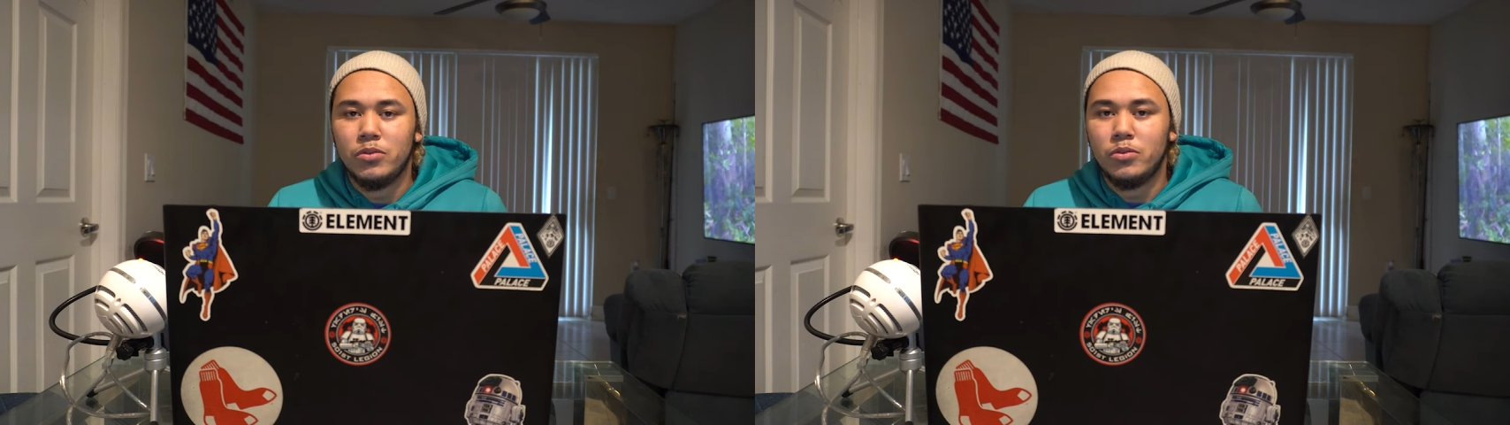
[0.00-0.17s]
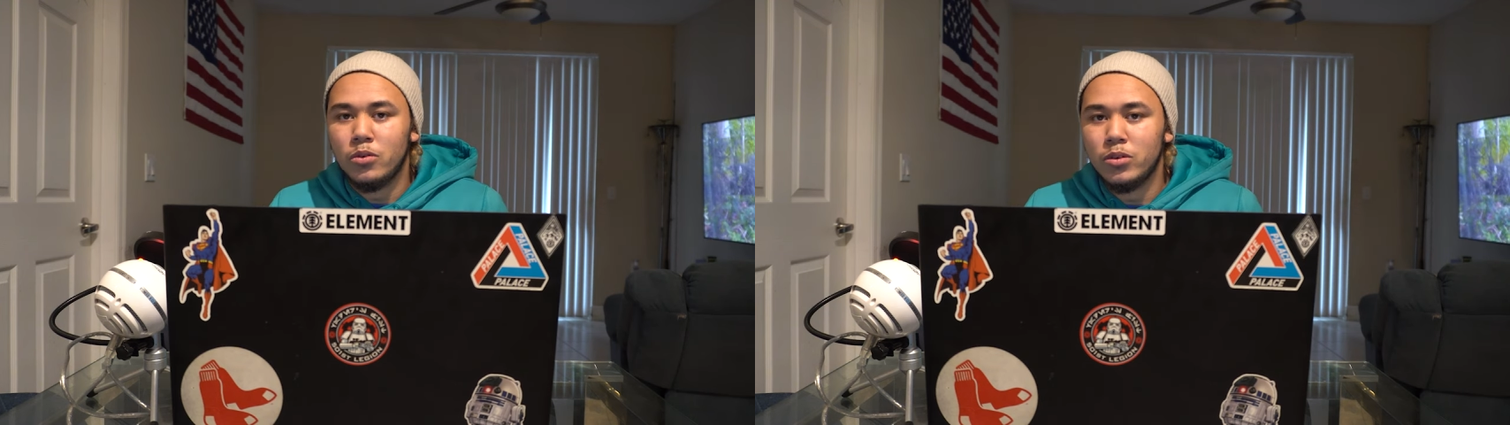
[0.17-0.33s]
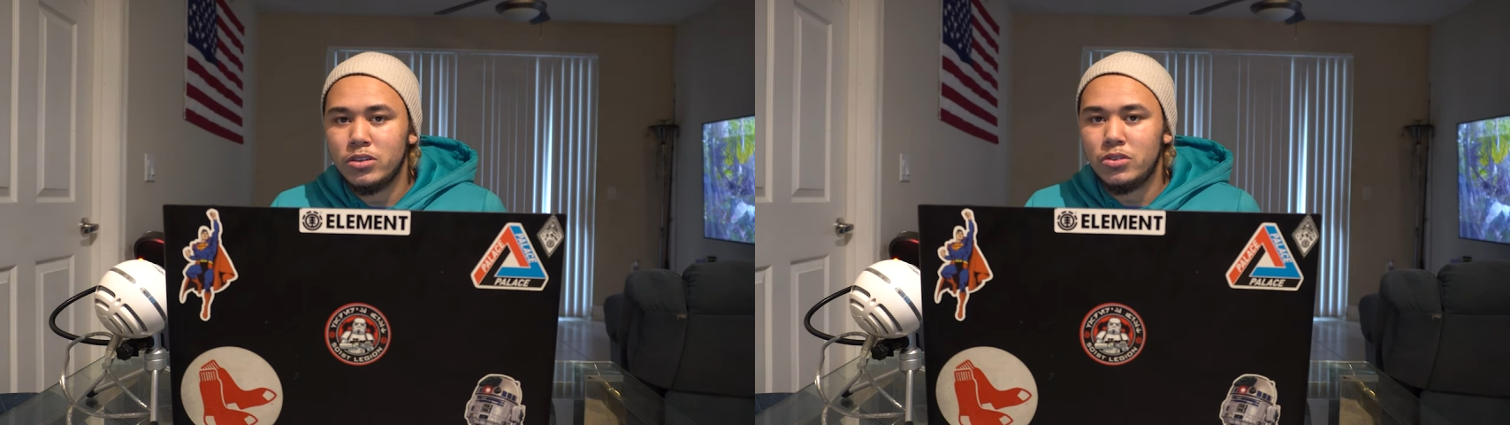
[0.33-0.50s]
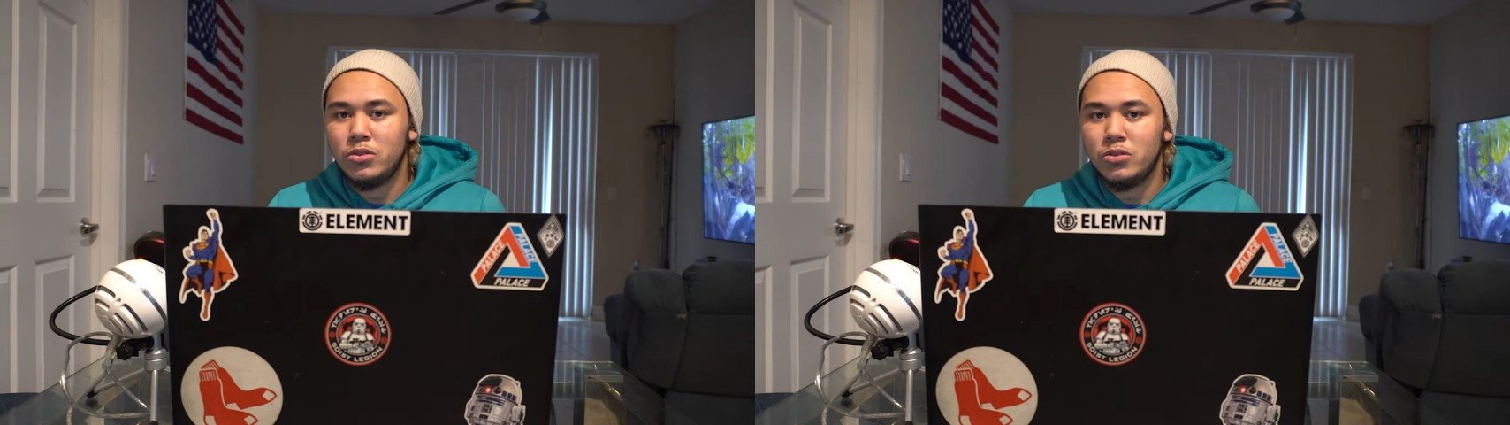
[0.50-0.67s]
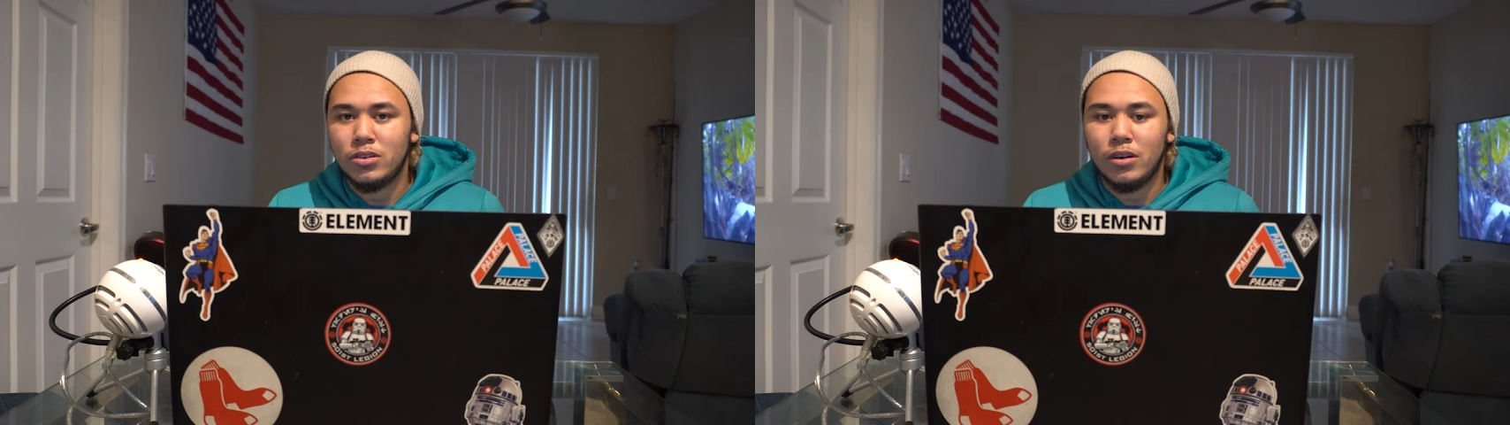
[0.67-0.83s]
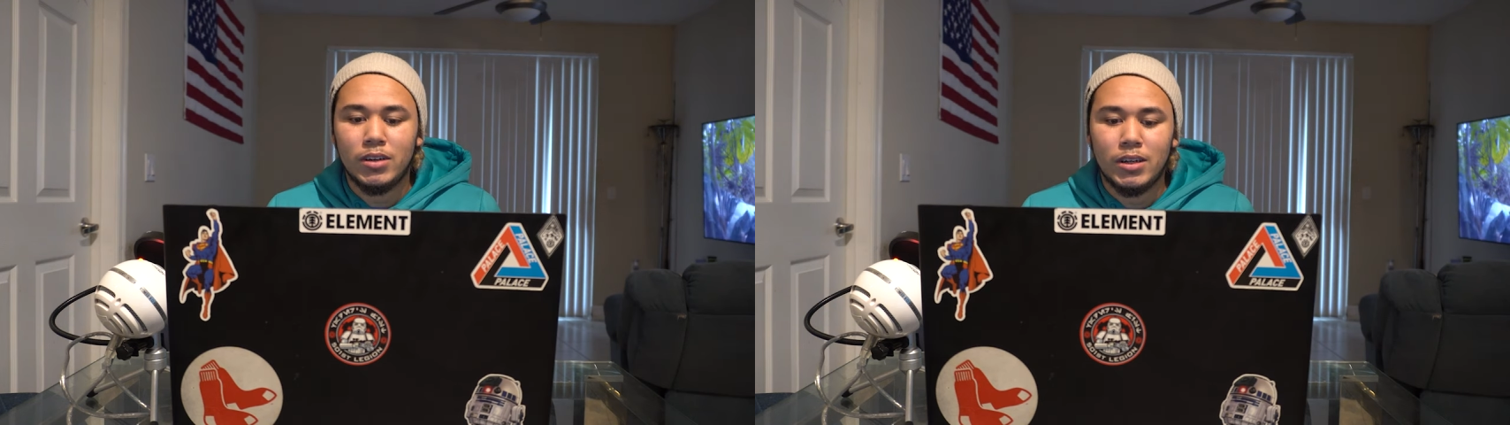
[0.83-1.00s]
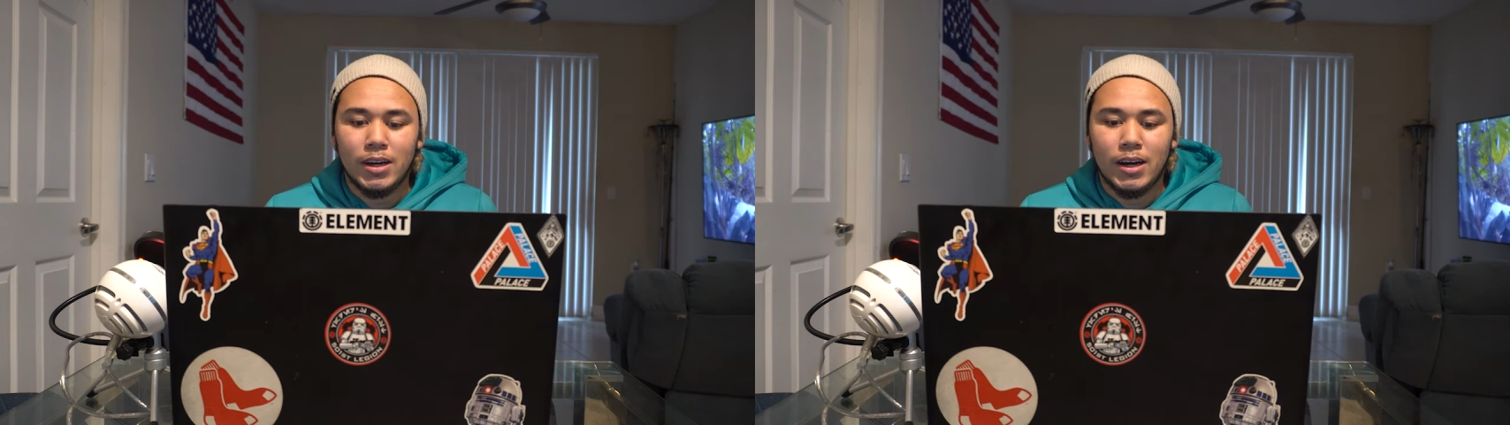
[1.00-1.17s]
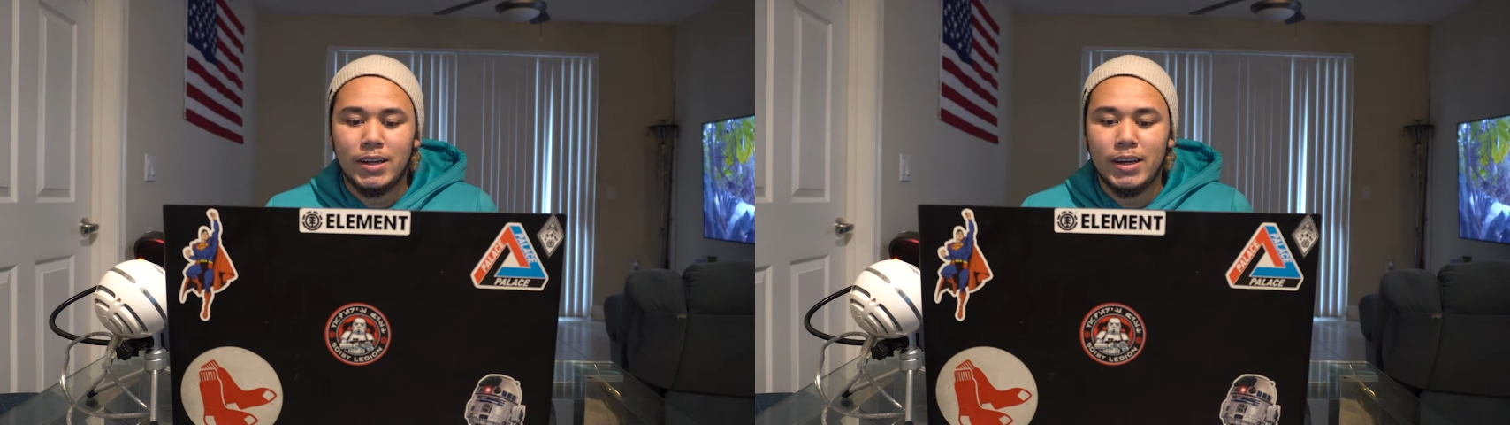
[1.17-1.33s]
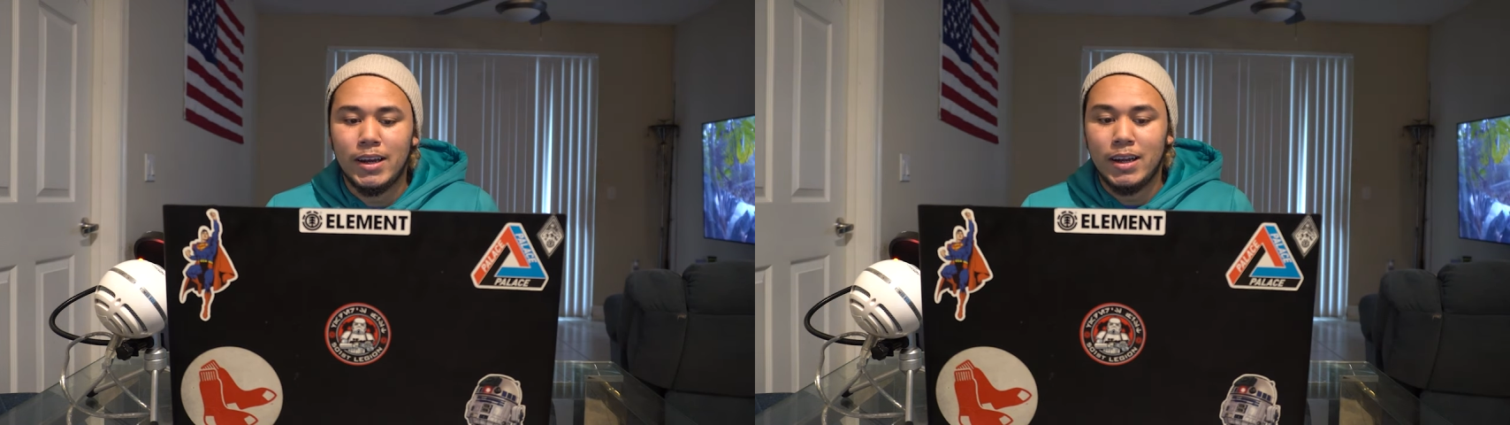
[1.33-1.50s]

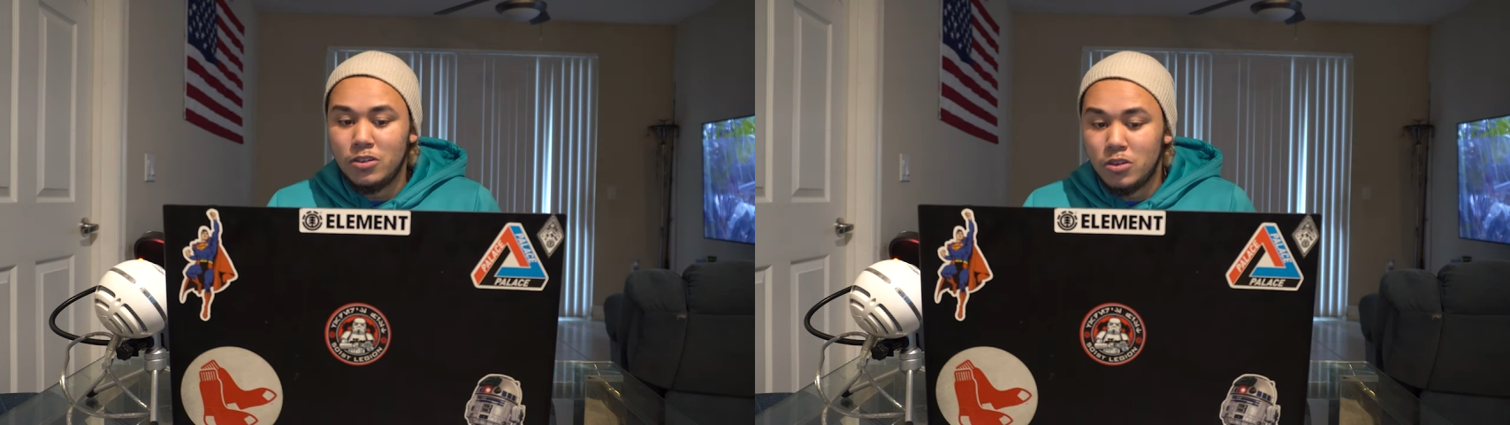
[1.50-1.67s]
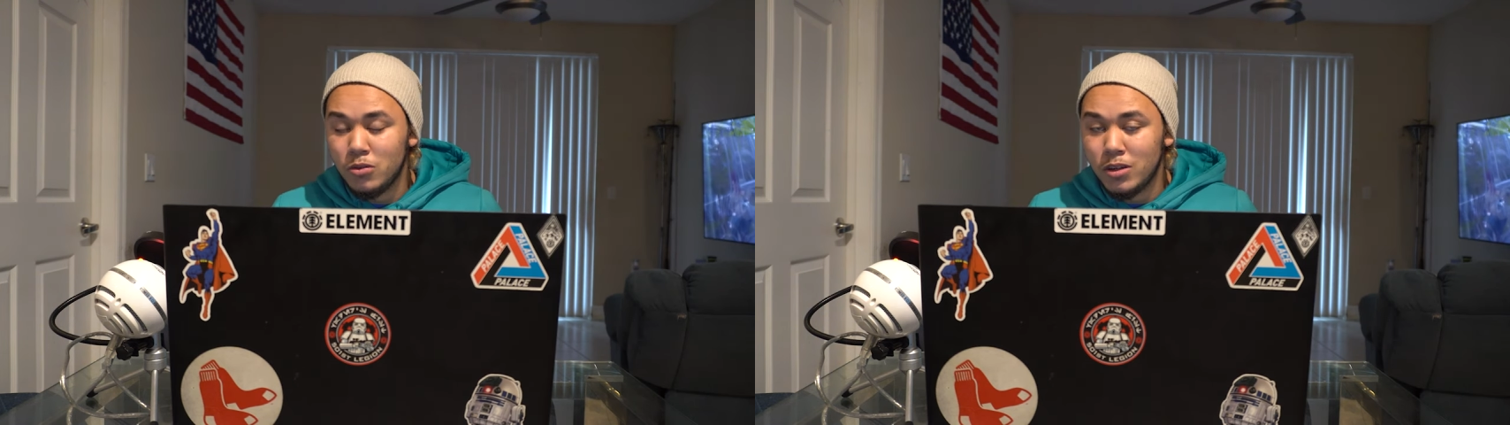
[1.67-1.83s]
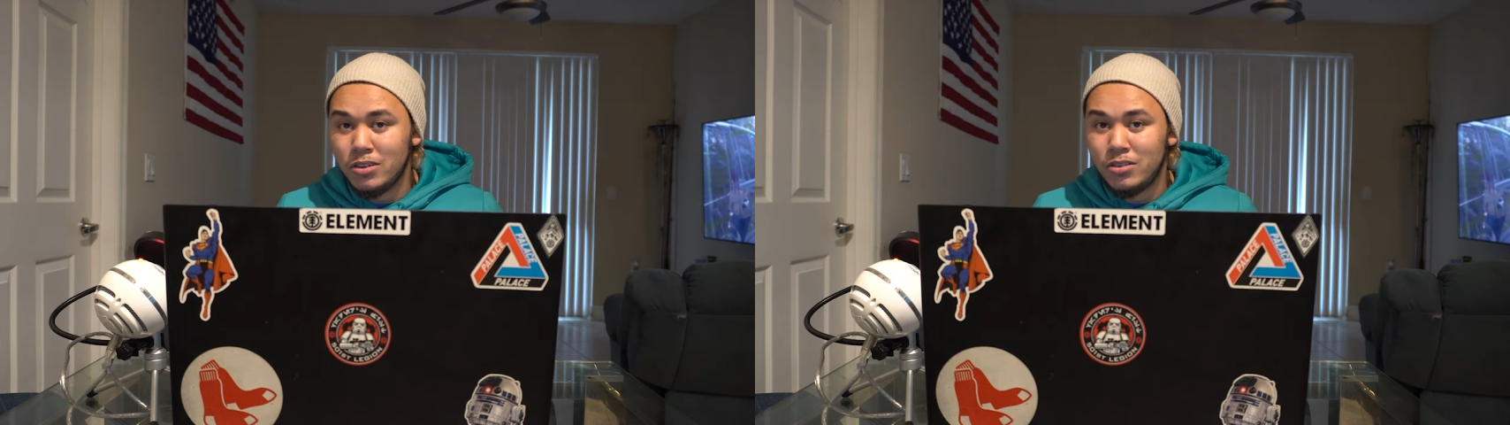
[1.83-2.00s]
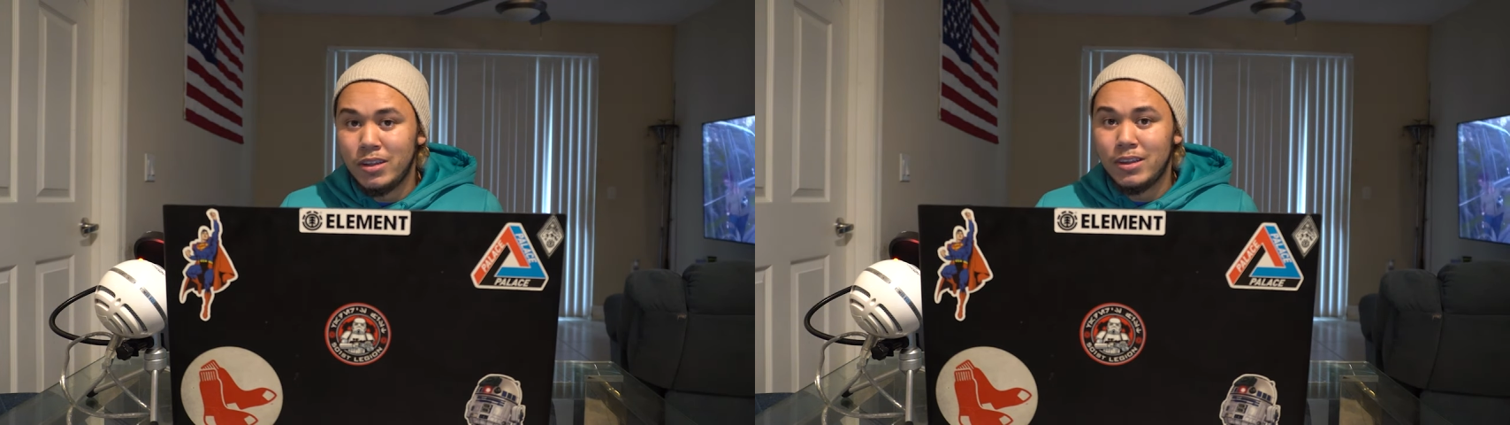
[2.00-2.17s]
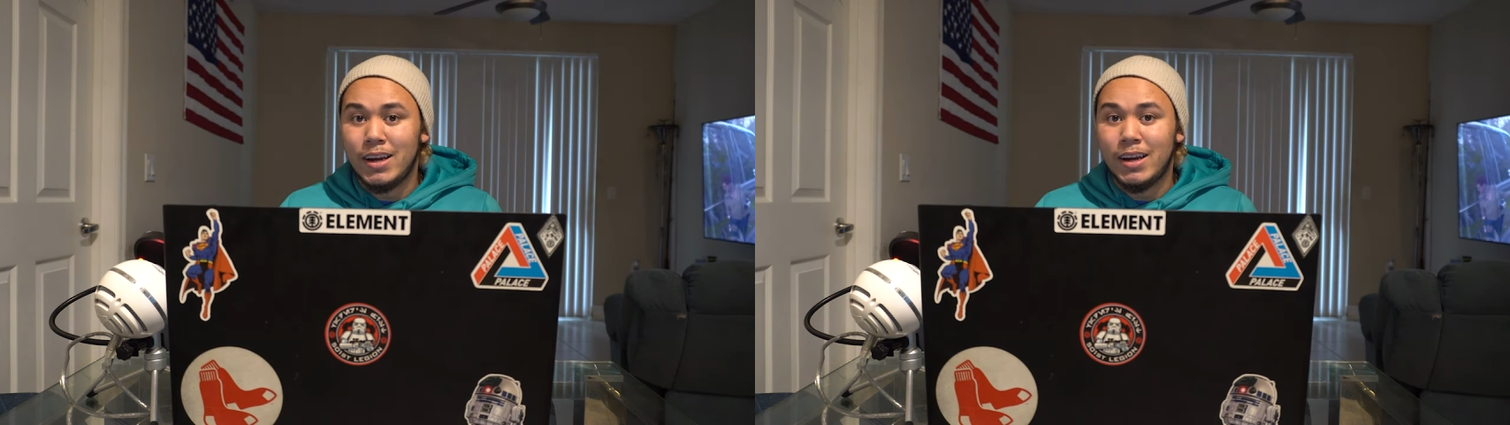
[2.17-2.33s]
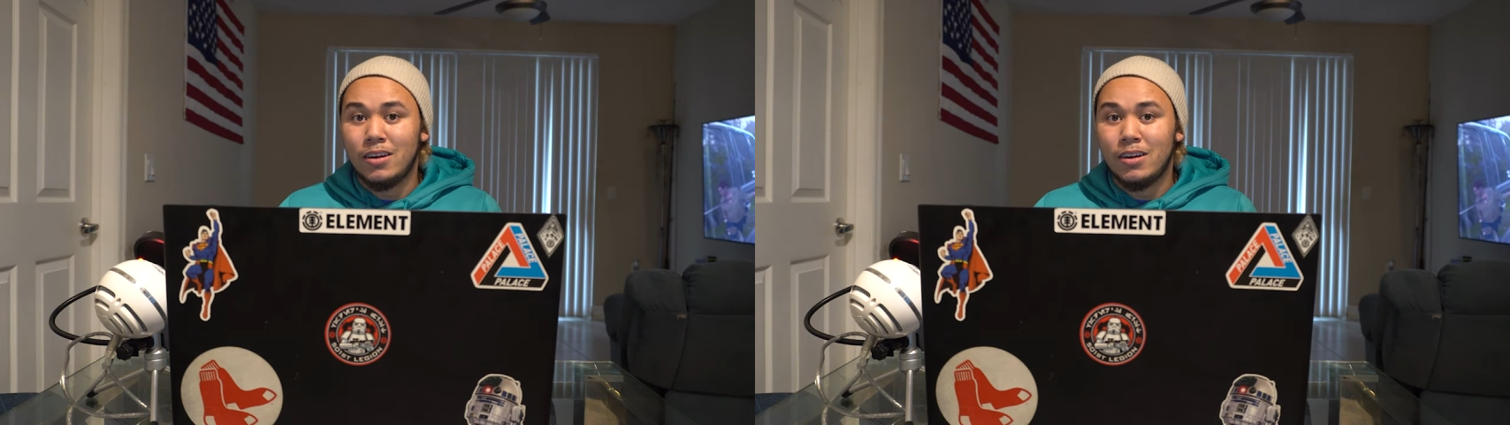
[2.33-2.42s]
42.79 and I do want to say that it